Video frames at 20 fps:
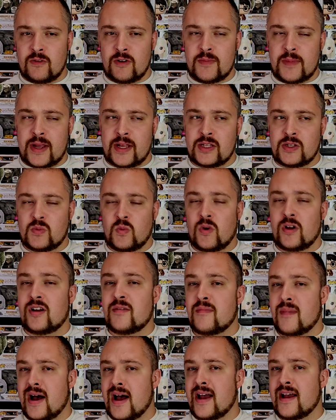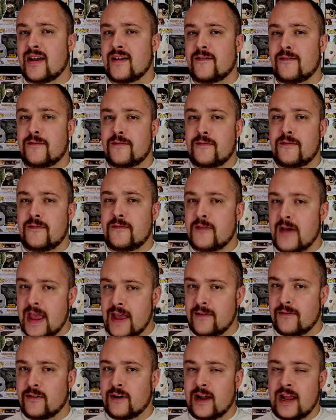remains one of my
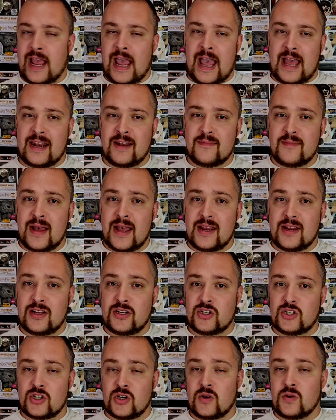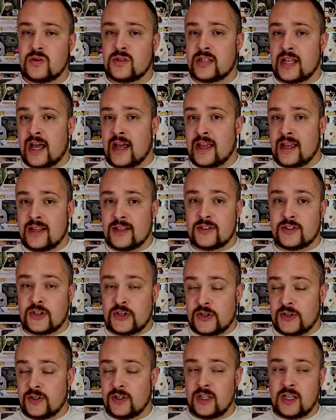favorite animated shows that is
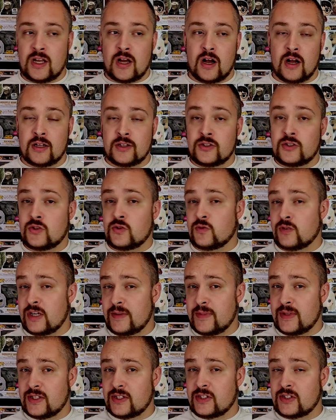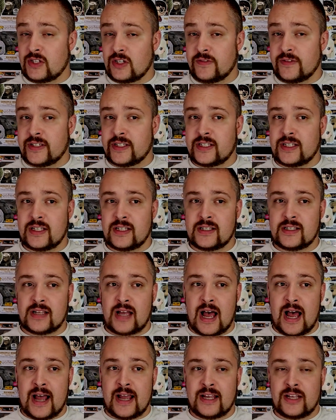currently on streaming services.
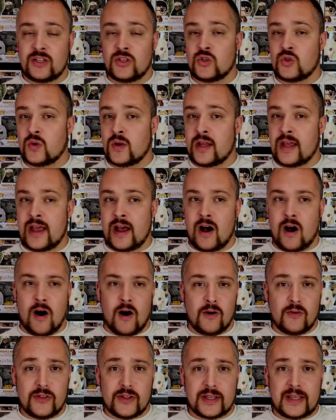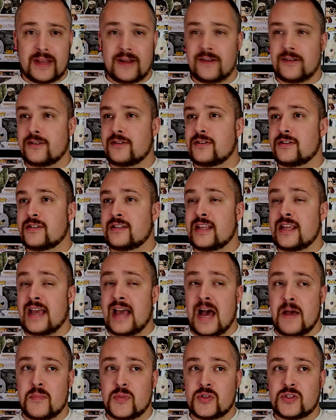I enjoy all the characters, the
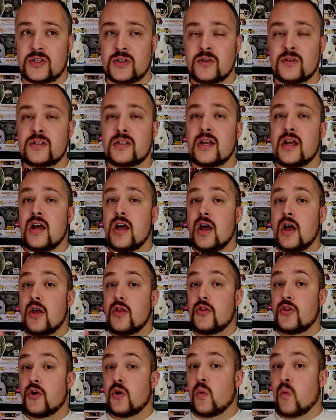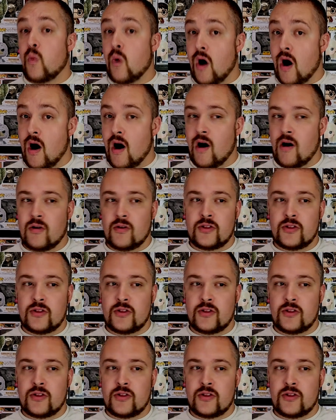episodes, the wall.